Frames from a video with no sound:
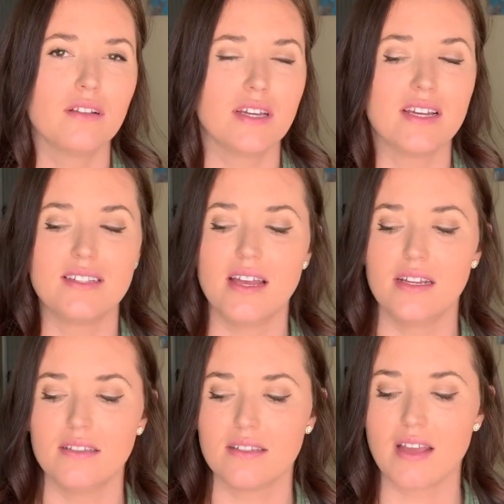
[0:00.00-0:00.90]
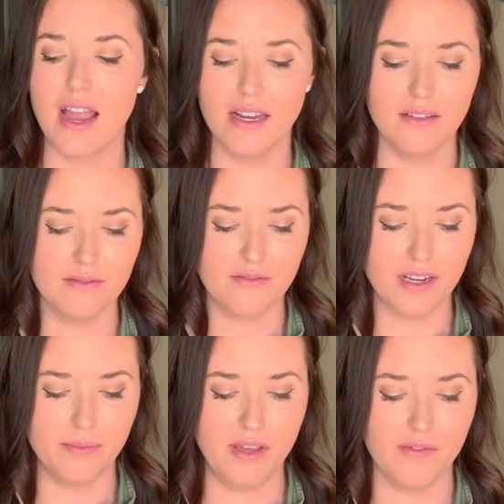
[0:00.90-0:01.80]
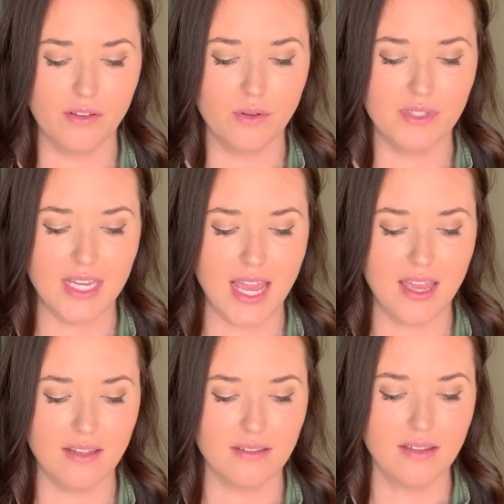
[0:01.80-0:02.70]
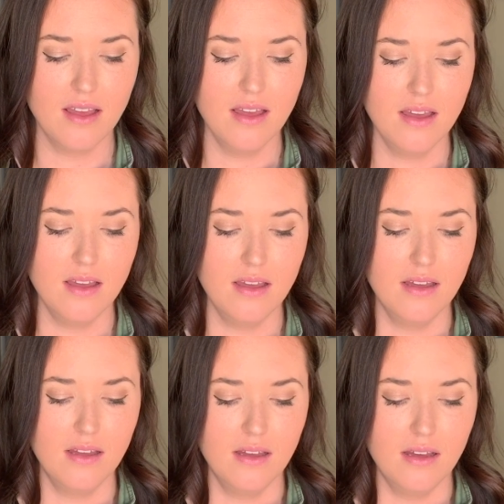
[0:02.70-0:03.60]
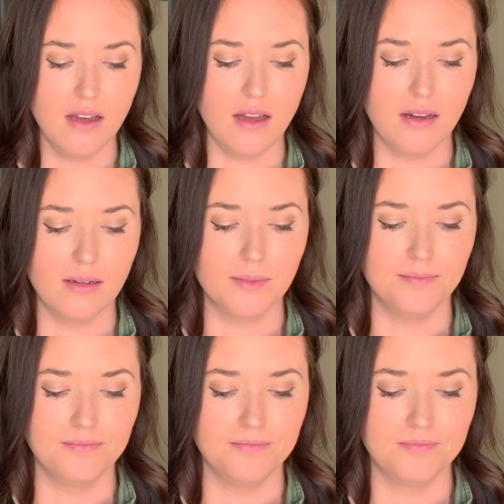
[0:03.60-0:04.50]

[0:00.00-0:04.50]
Like I said, it's kind of gonna be for those days. Either